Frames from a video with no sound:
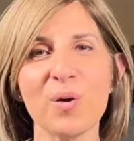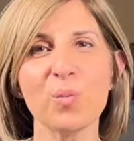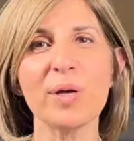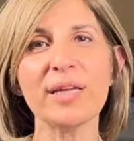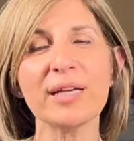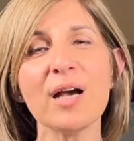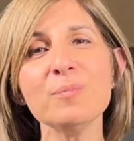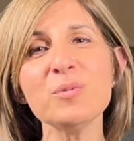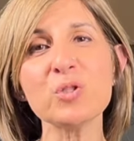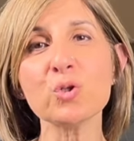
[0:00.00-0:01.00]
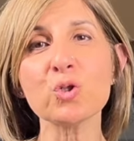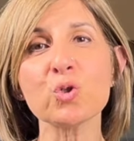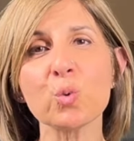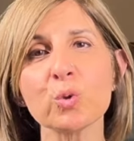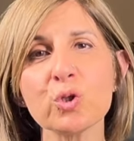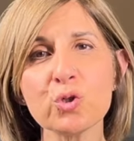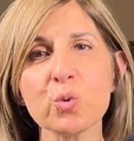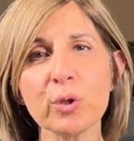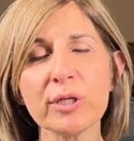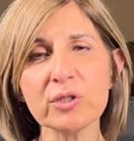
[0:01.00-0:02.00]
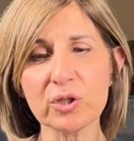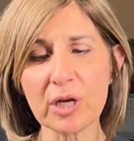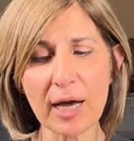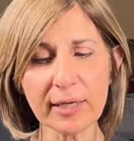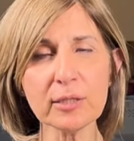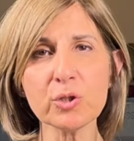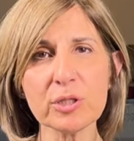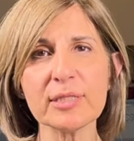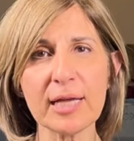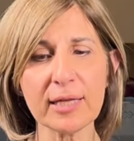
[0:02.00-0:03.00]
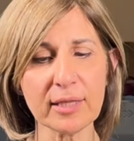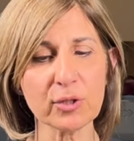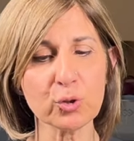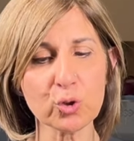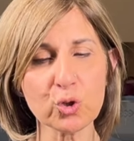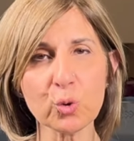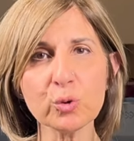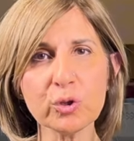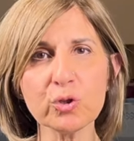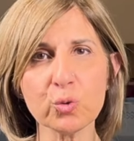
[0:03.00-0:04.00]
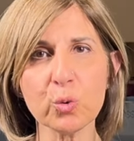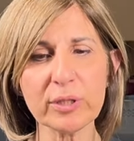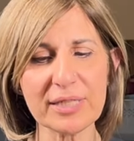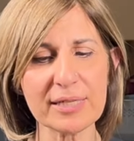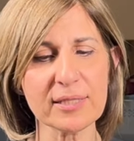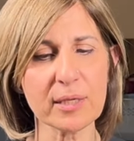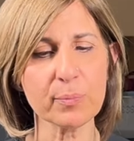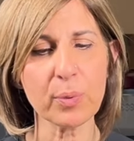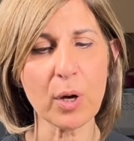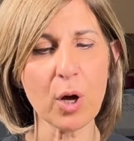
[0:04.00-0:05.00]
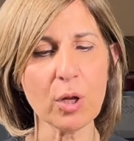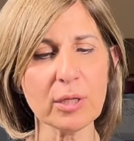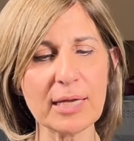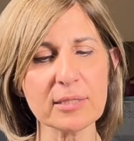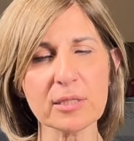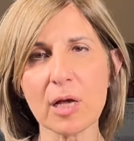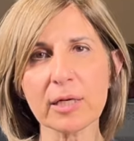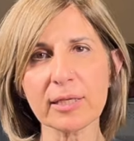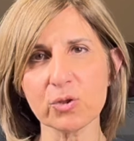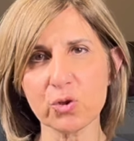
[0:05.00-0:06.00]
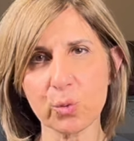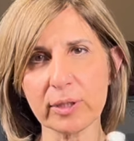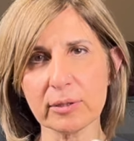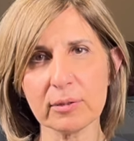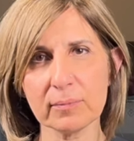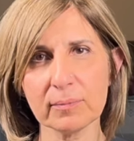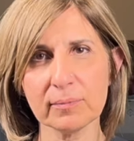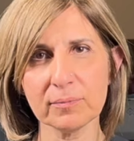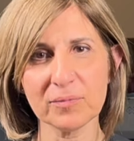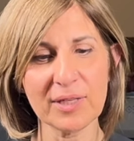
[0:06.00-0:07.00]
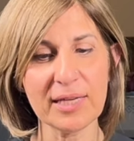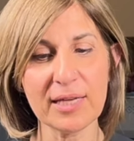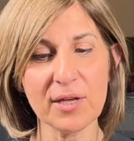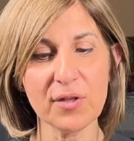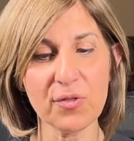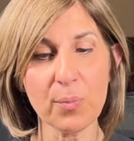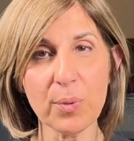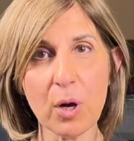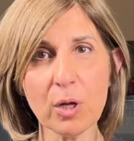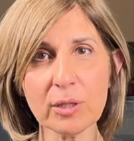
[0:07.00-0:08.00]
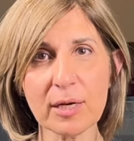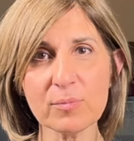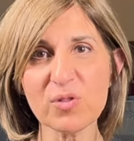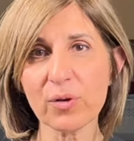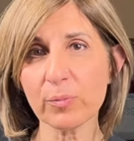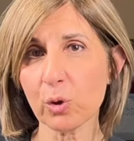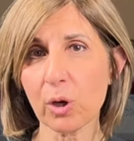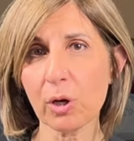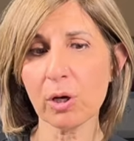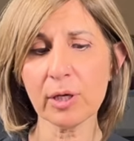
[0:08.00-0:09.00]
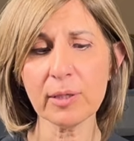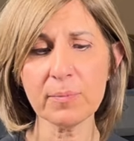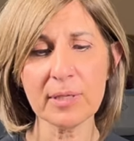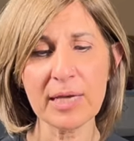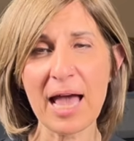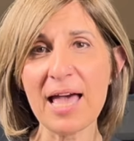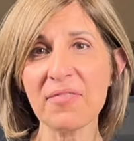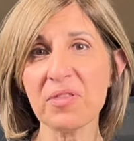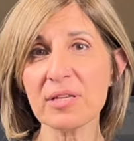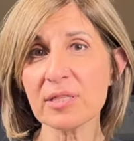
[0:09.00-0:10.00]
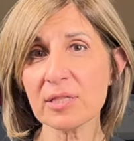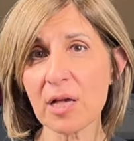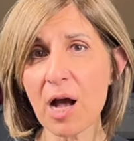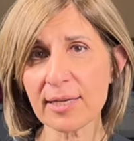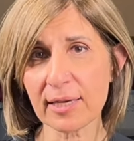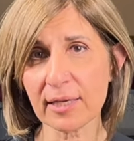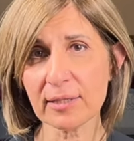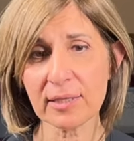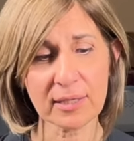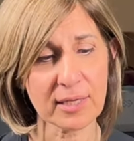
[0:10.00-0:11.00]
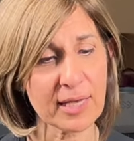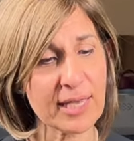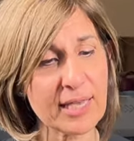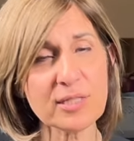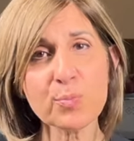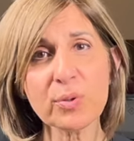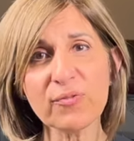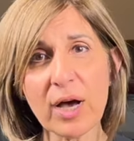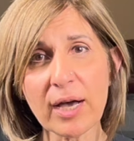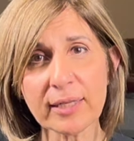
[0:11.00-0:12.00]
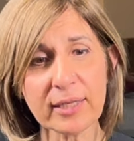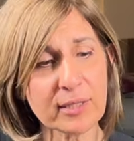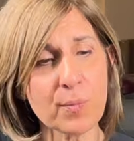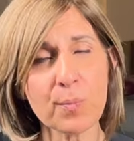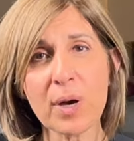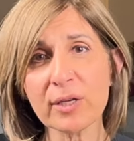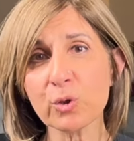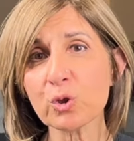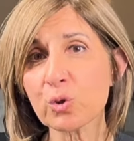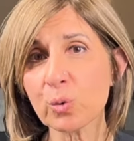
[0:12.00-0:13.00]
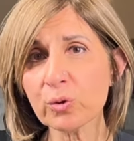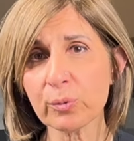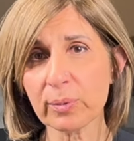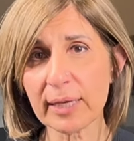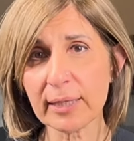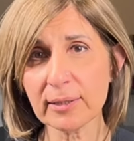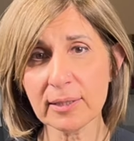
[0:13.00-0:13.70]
When it comes to your shoulder joint, you got to understand that your shoulder joint is a ball and socket joint. The ball comes from your arm and the socket is provided by your shoulder blade.